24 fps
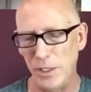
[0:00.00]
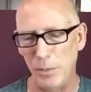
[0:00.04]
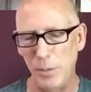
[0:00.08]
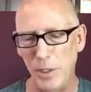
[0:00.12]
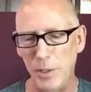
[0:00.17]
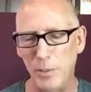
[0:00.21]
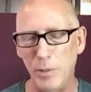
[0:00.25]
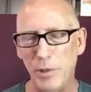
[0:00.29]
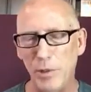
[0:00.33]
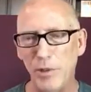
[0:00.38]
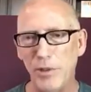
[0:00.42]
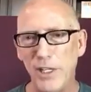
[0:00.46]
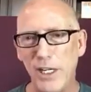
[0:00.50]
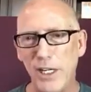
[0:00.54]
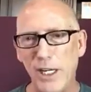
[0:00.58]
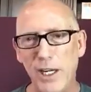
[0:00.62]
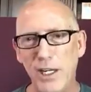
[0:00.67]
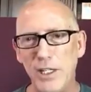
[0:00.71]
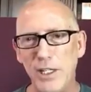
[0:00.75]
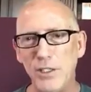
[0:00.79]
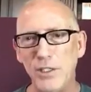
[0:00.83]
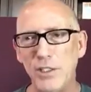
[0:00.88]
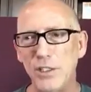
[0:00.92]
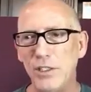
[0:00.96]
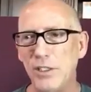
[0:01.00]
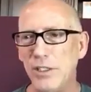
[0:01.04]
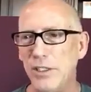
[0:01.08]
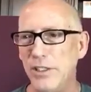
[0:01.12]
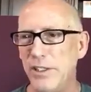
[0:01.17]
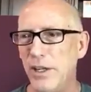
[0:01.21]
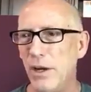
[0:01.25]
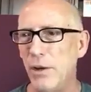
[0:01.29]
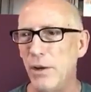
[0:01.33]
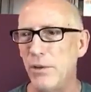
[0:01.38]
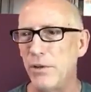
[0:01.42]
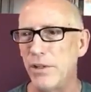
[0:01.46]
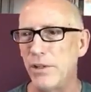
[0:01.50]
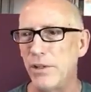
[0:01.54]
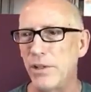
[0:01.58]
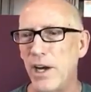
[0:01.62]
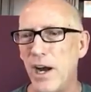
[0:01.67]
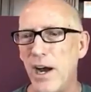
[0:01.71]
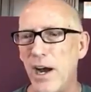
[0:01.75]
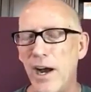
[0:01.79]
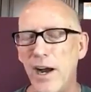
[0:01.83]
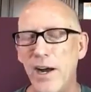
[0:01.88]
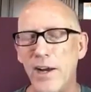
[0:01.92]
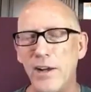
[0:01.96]
that people think he's, you know, their
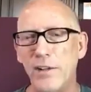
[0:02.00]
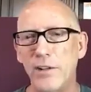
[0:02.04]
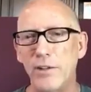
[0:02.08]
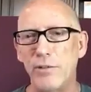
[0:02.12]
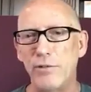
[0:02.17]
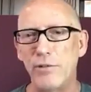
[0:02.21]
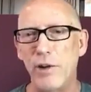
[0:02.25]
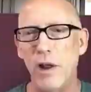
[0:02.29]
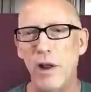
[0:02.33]
guy in the...